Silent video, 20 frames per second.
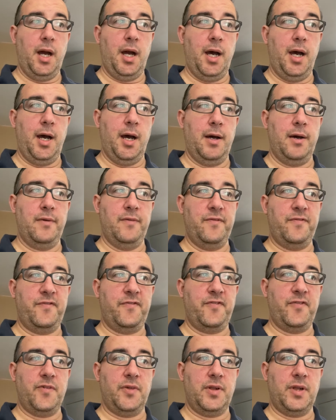
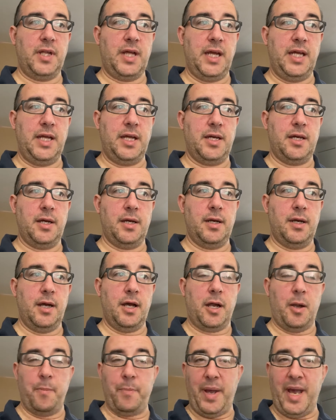of, like, a
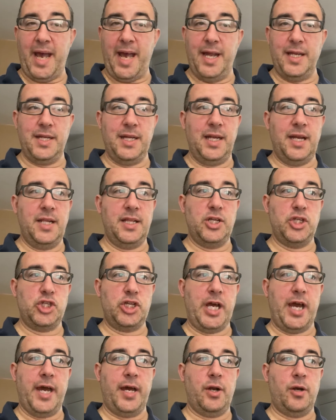companion in the
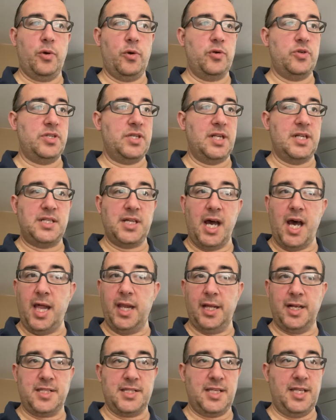shadows, the
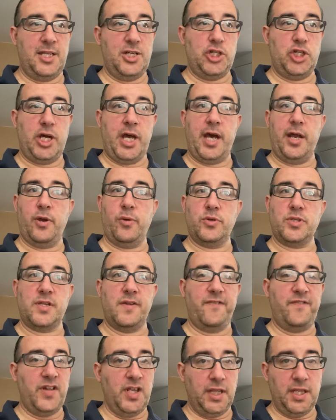Daleks in the shadows,
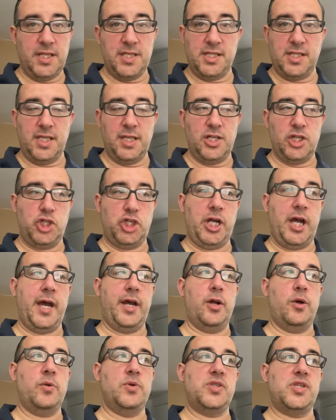the villains in the
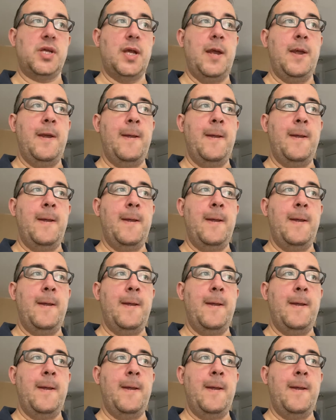shadows,